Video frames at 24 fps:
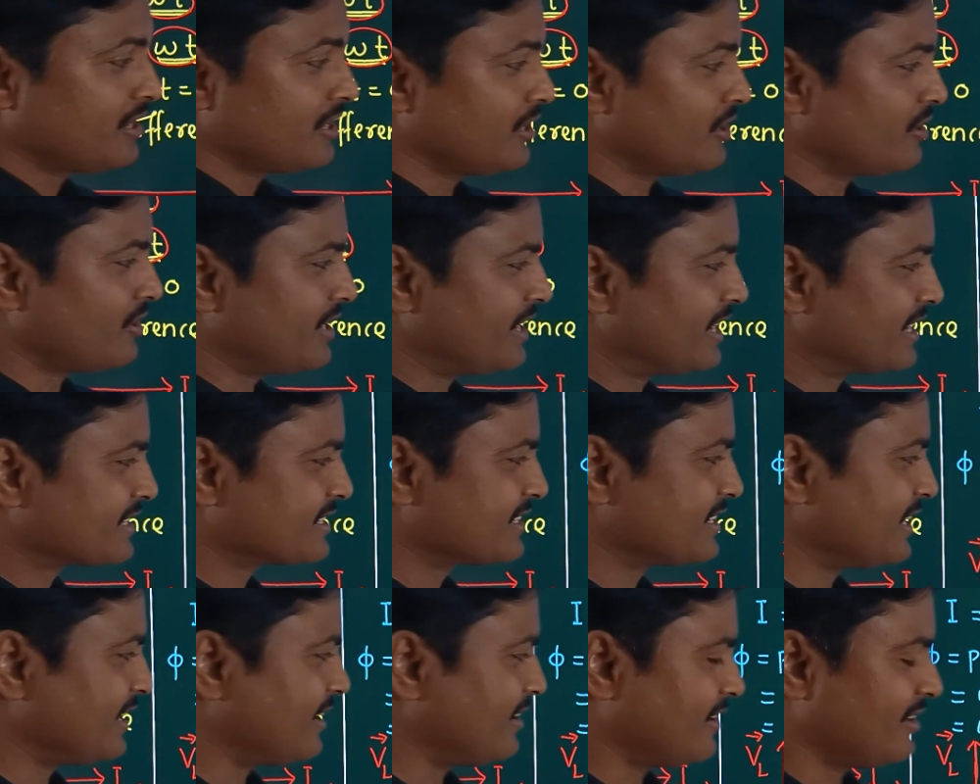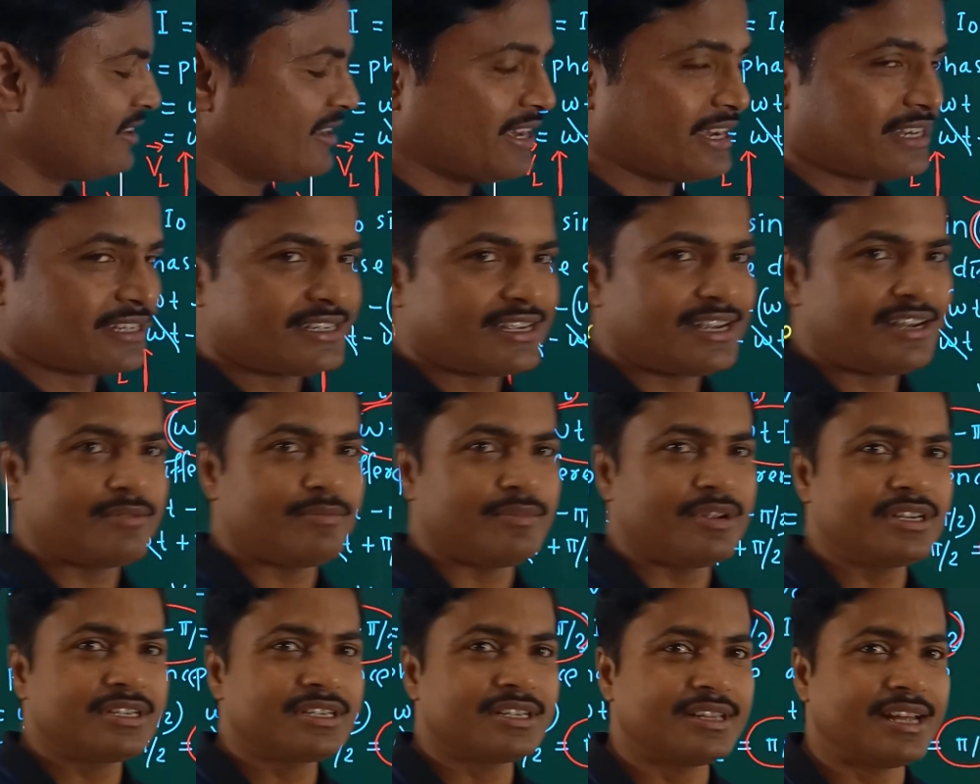Here XL
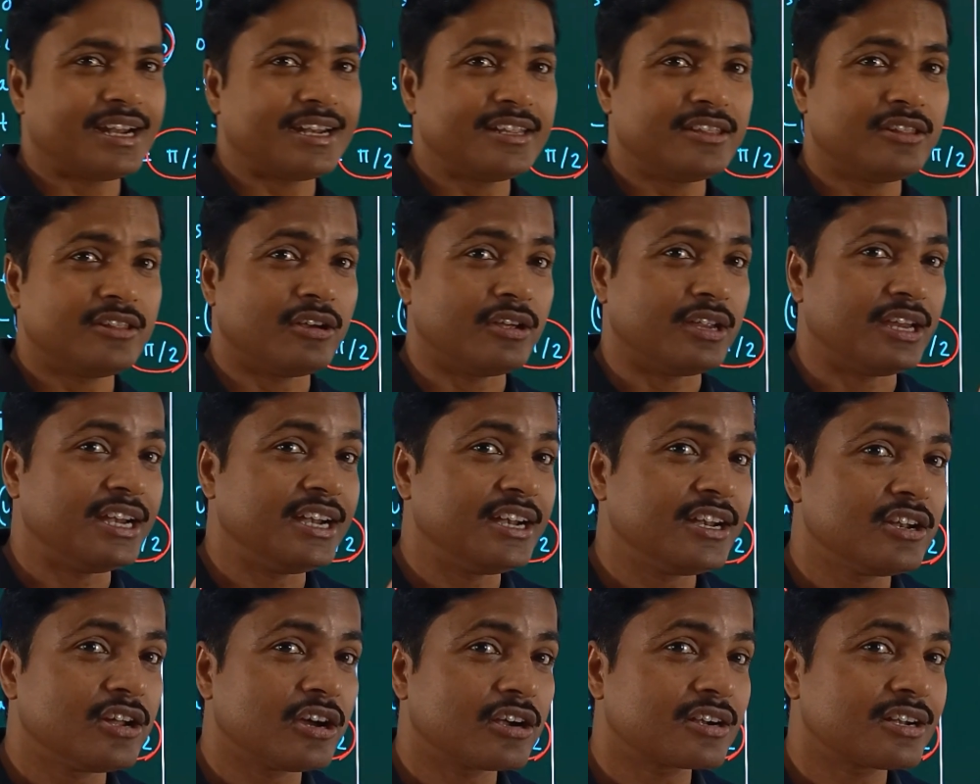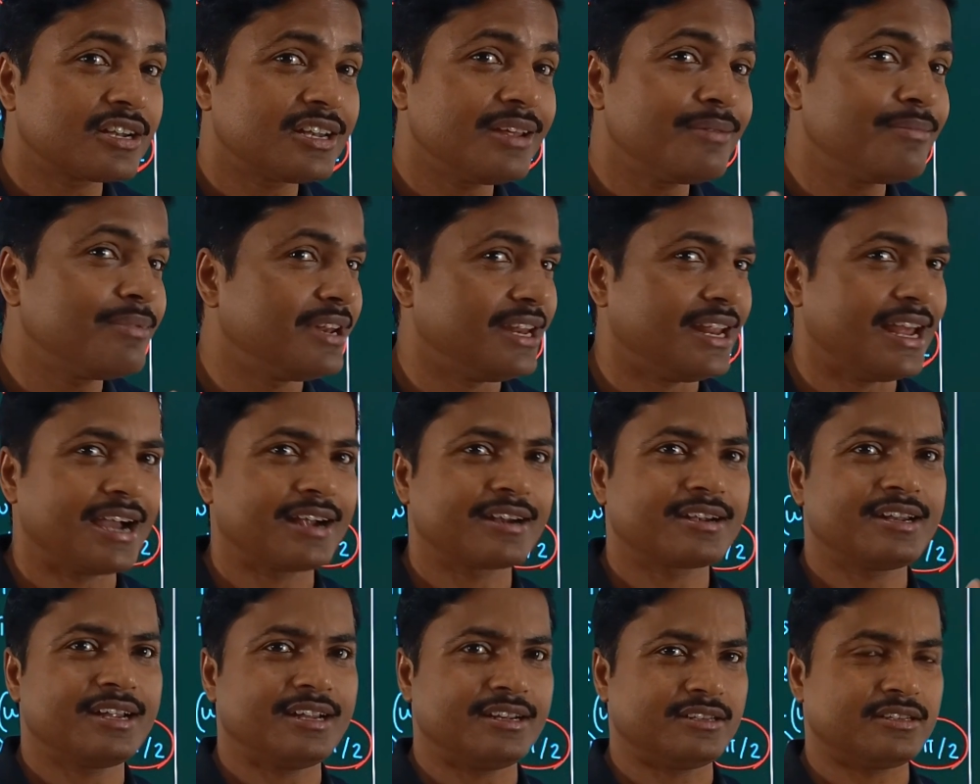means that is the inductive
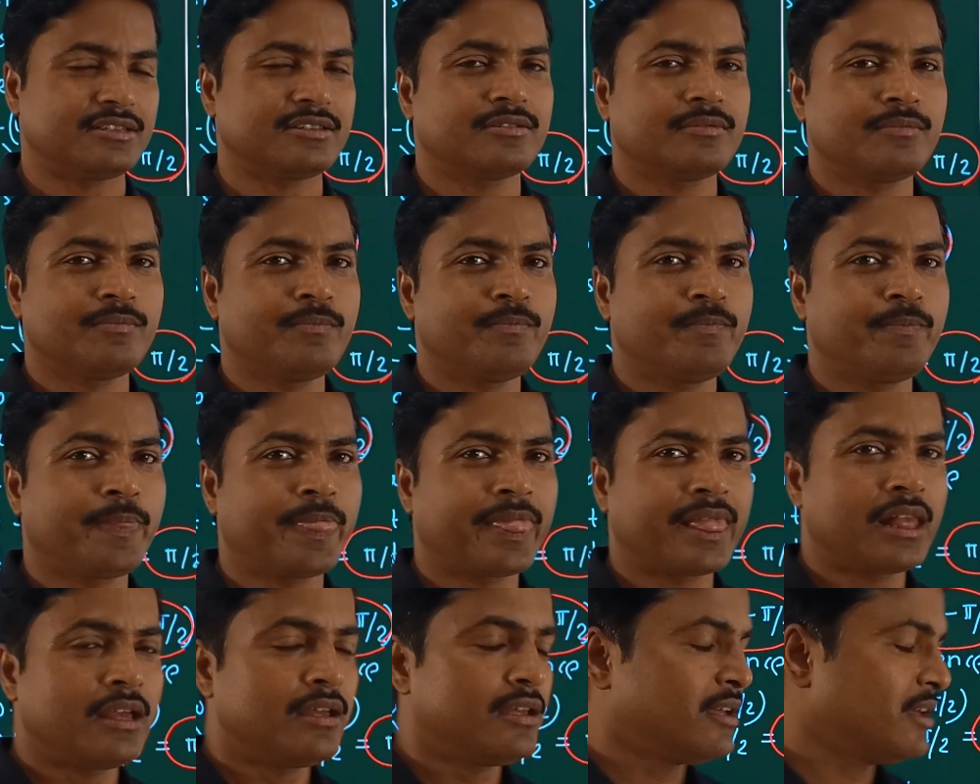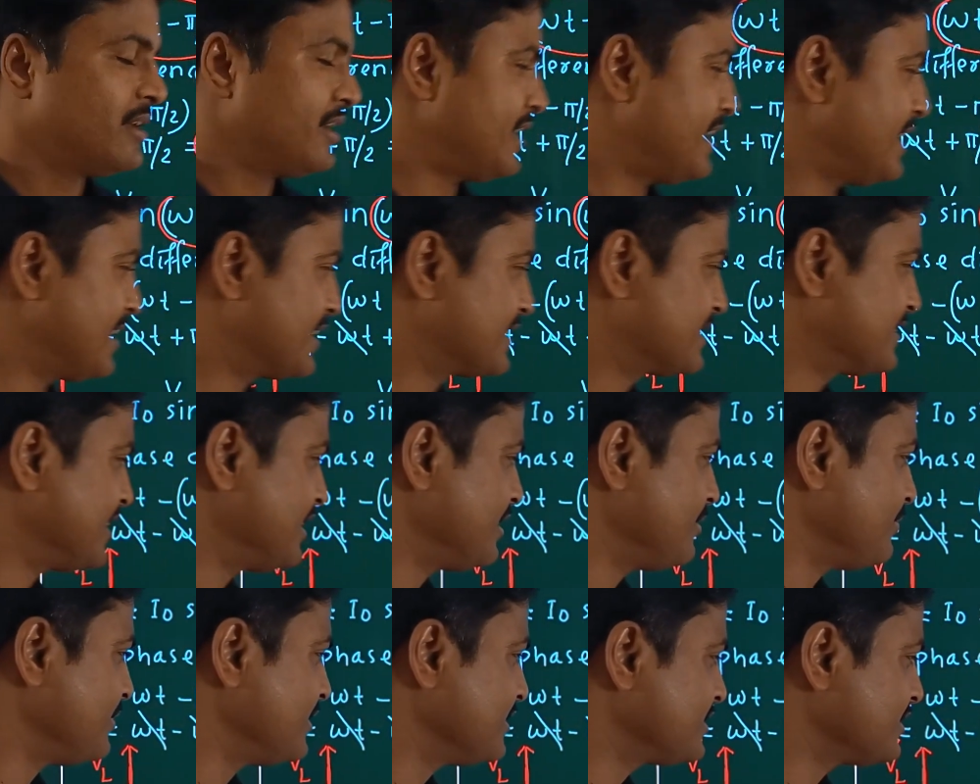reactance.
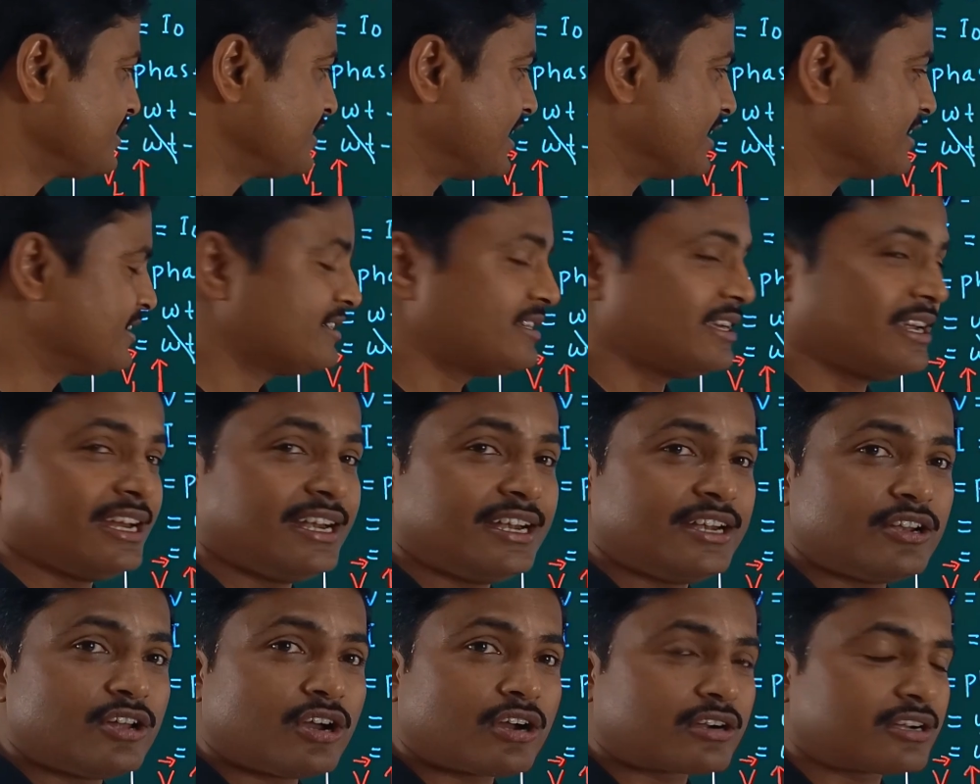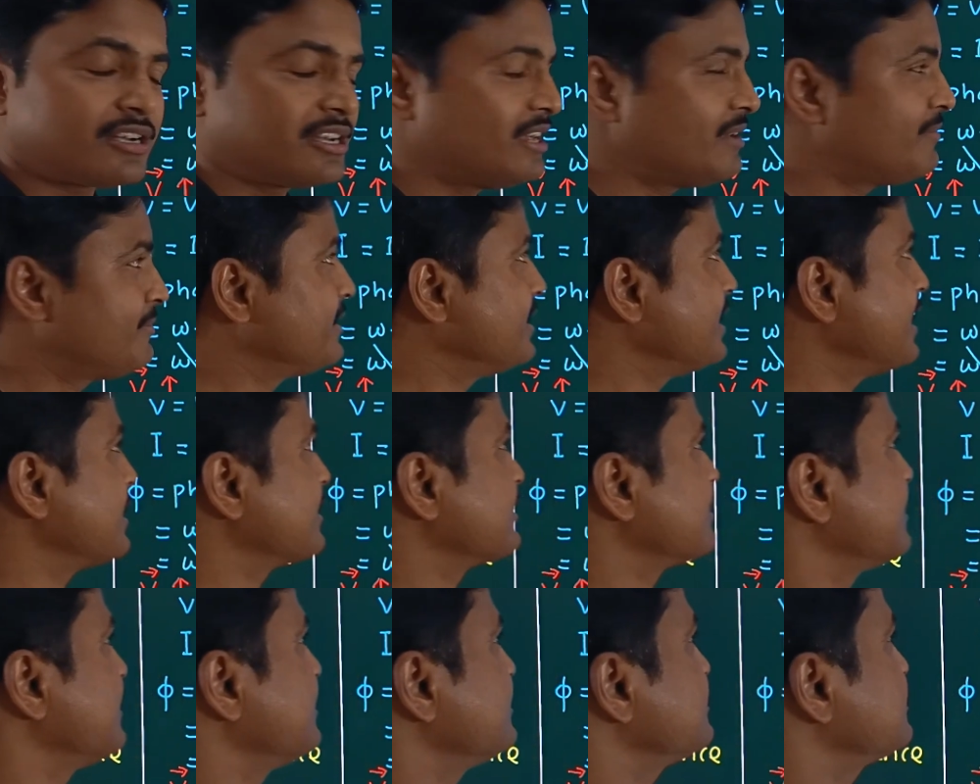XL means that is inductive
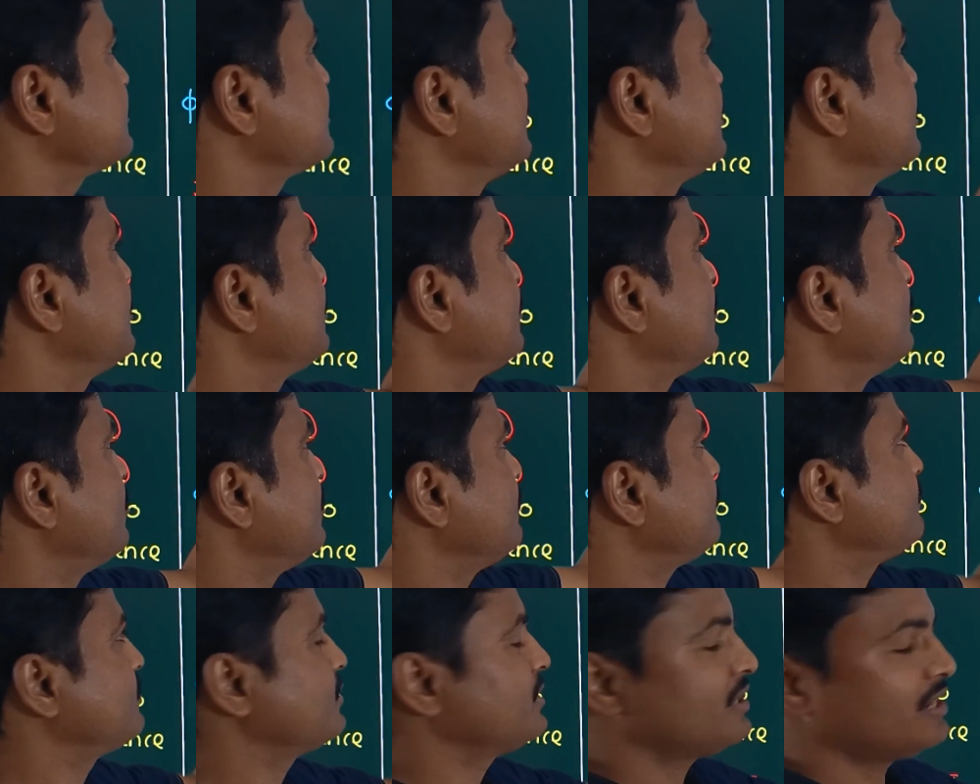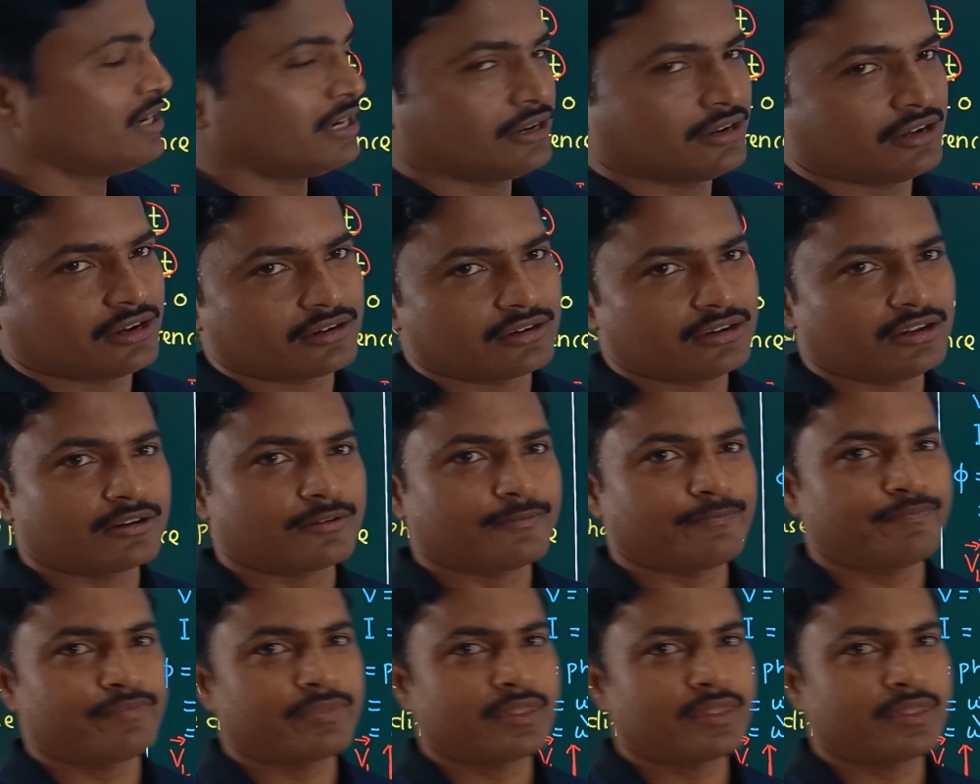reactance of inductor.